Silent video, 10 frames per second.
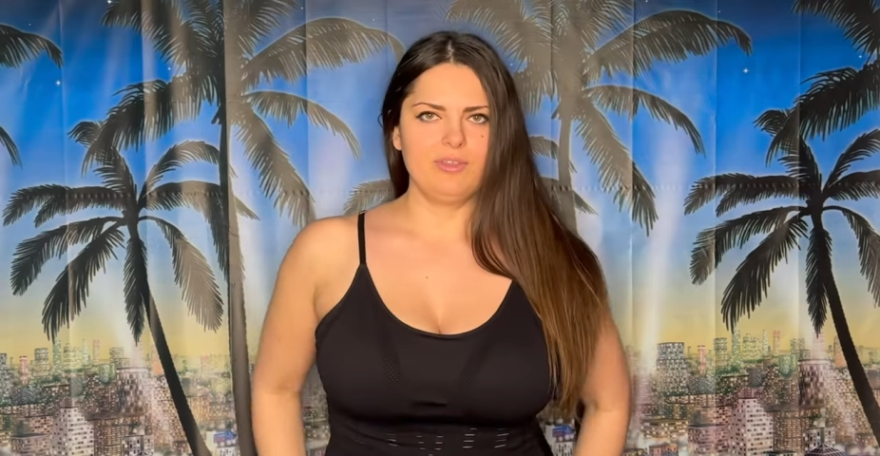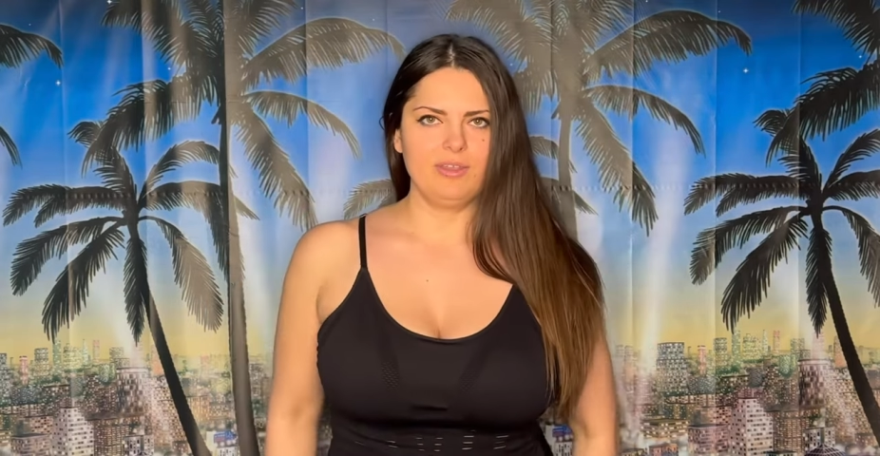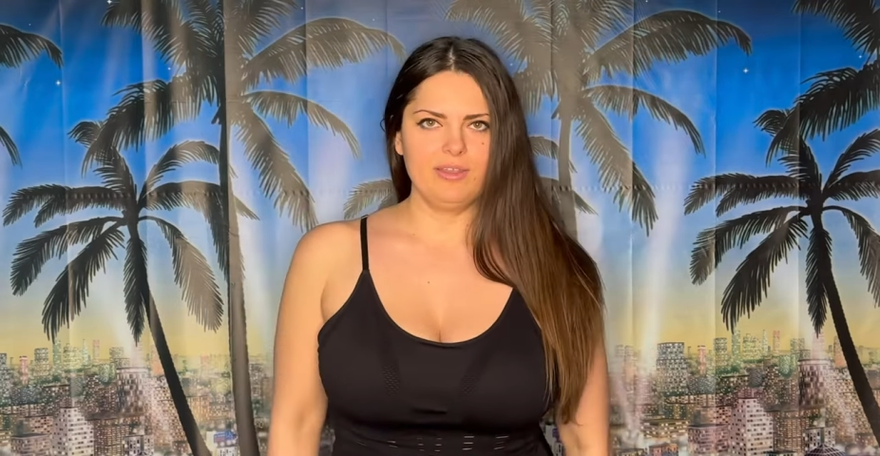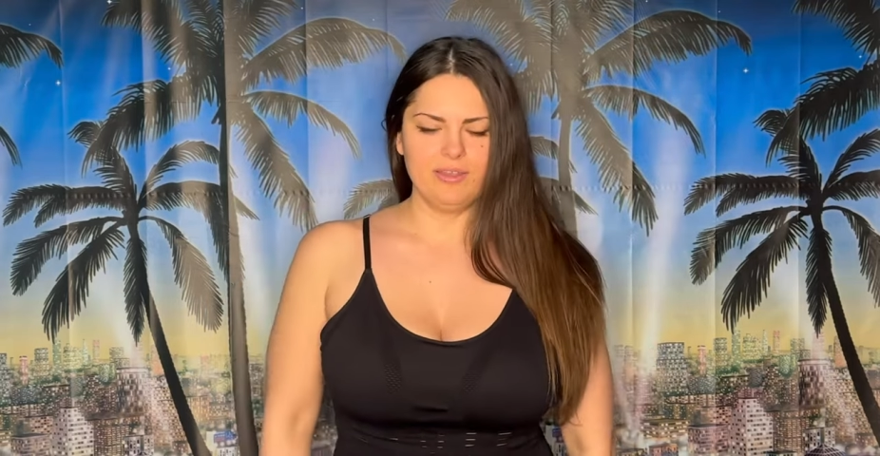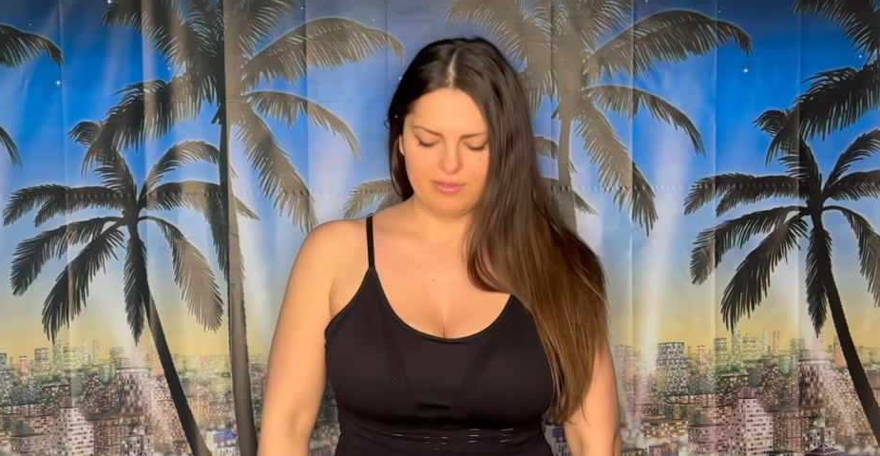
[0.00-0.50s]

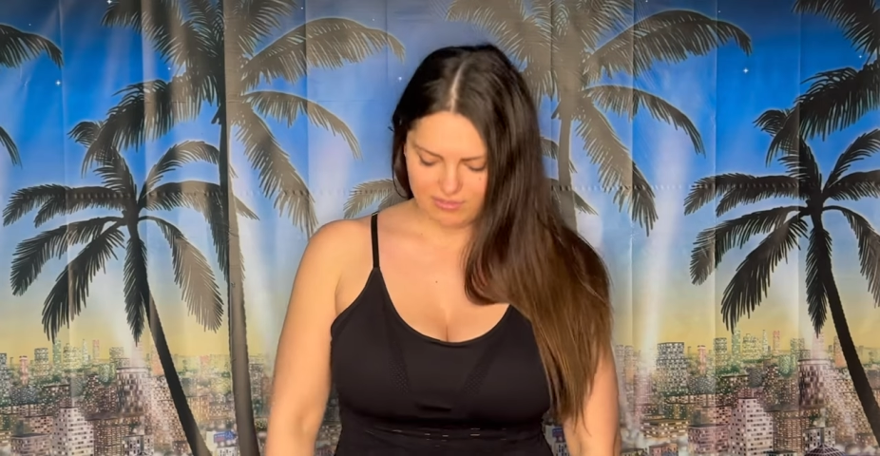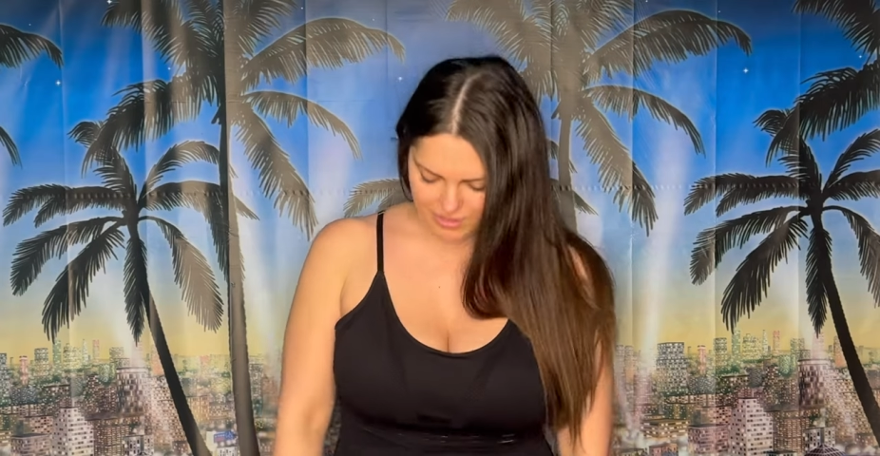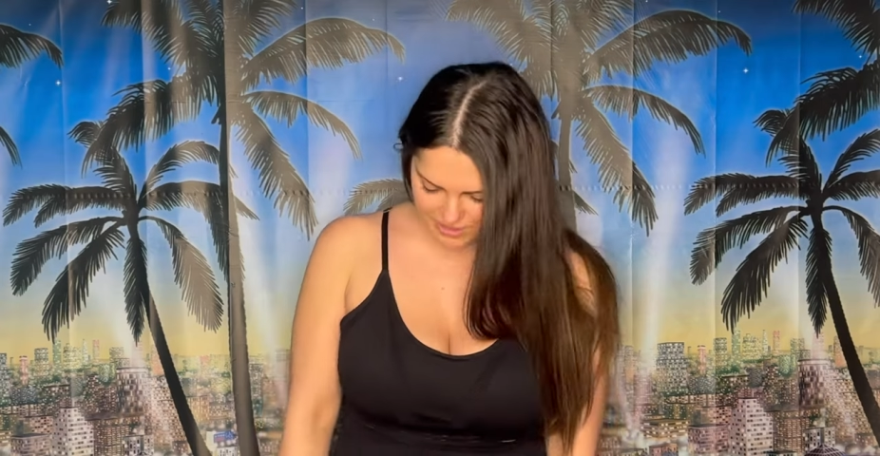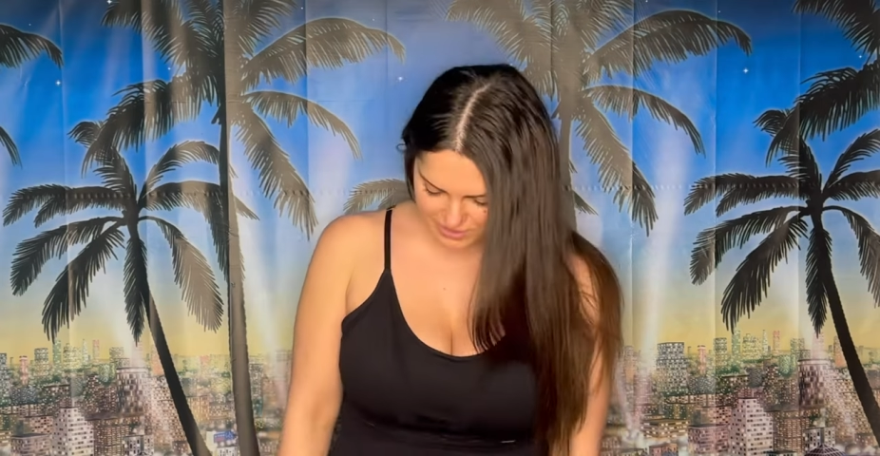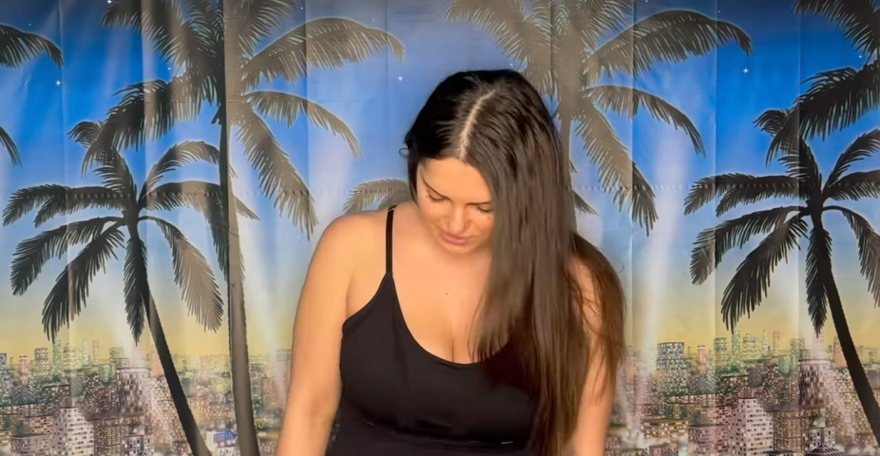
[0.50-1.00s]
like it.
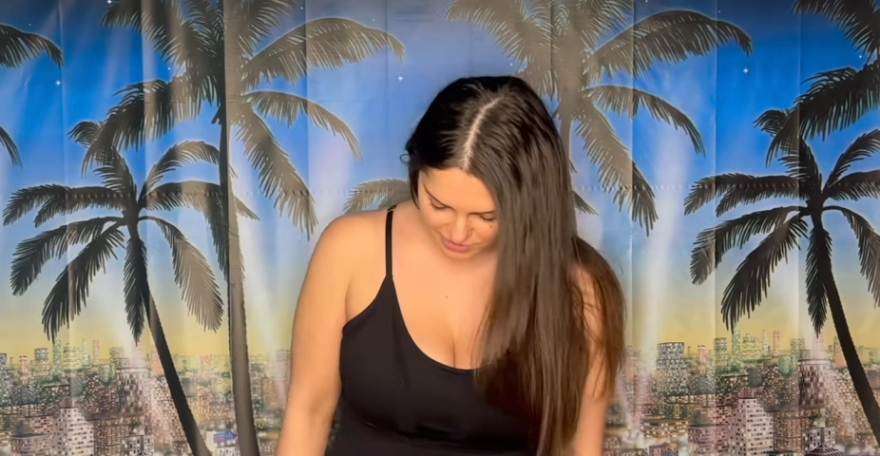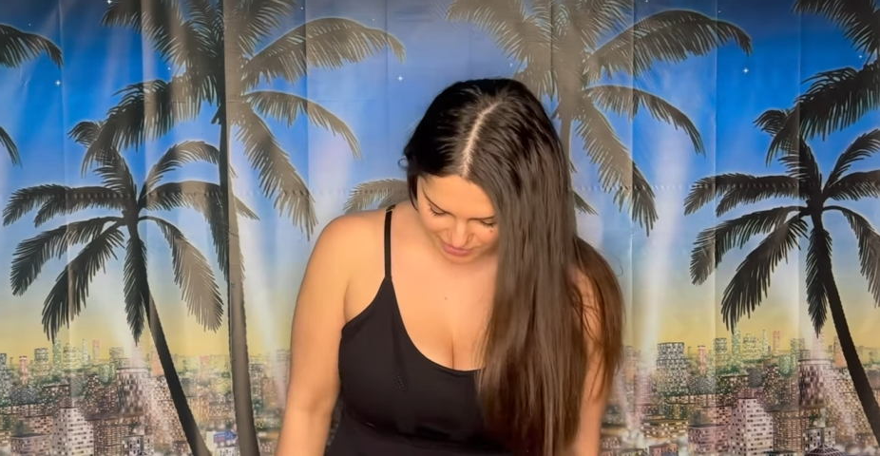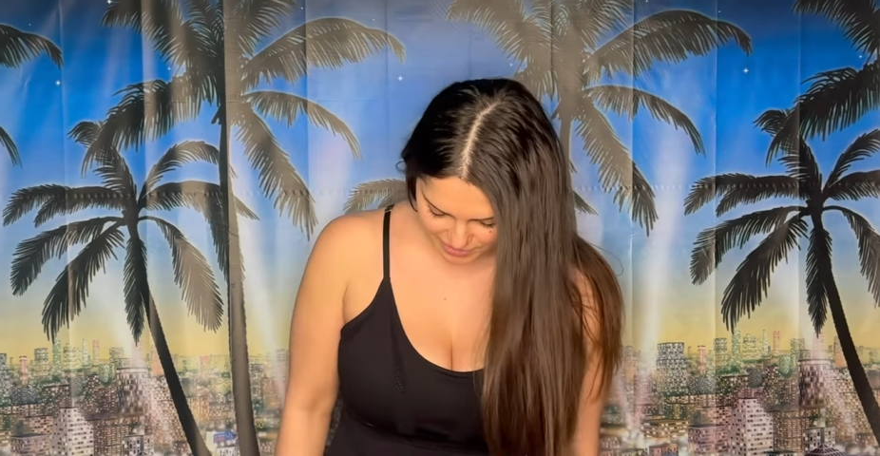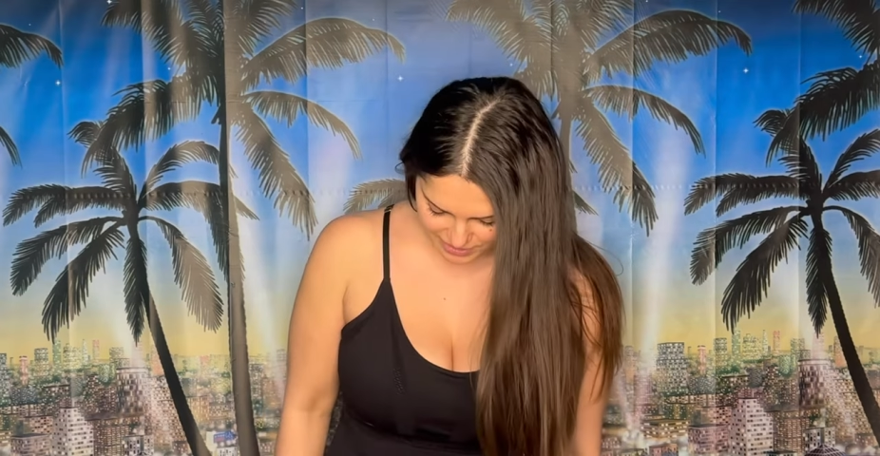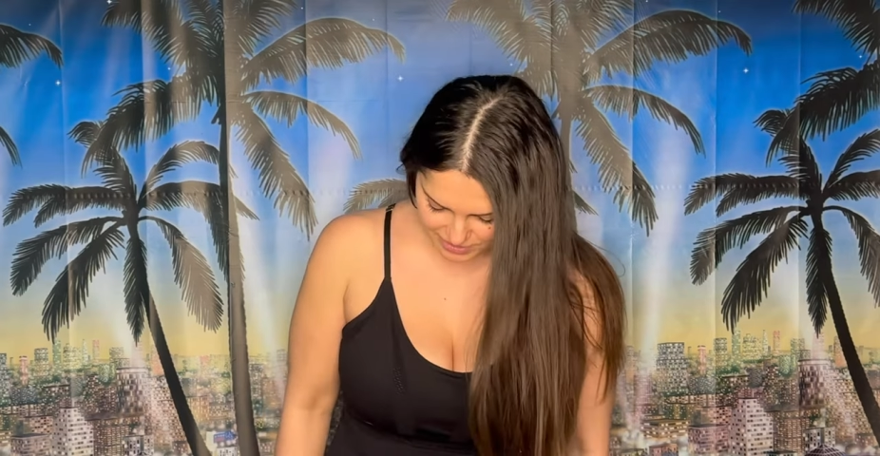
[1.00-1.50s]
And it's
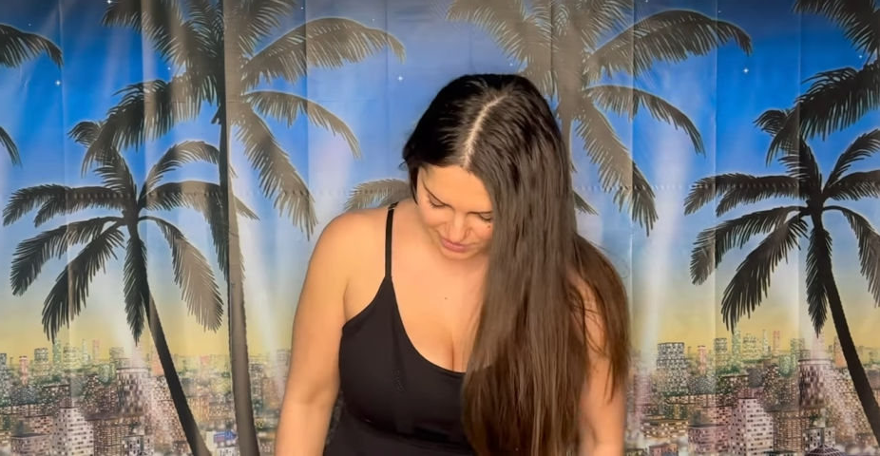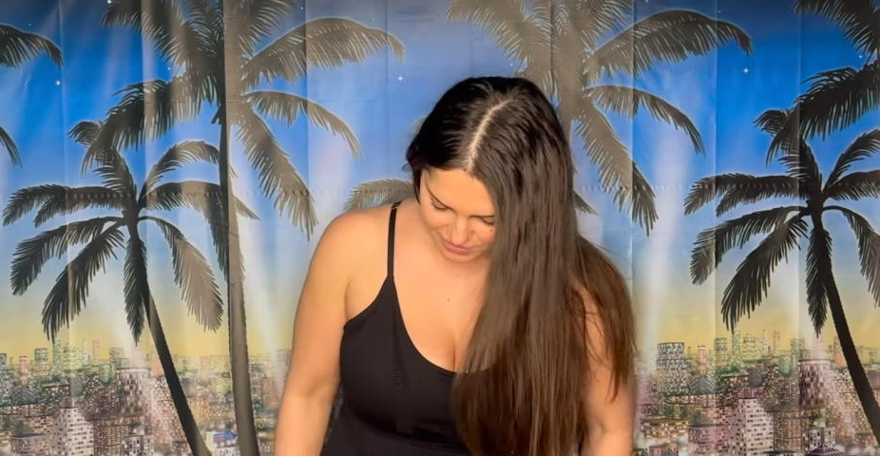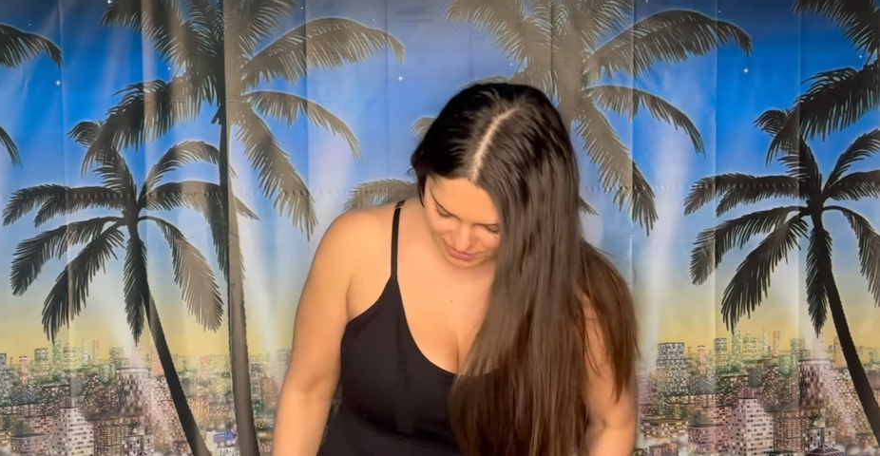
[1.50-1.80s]
long again,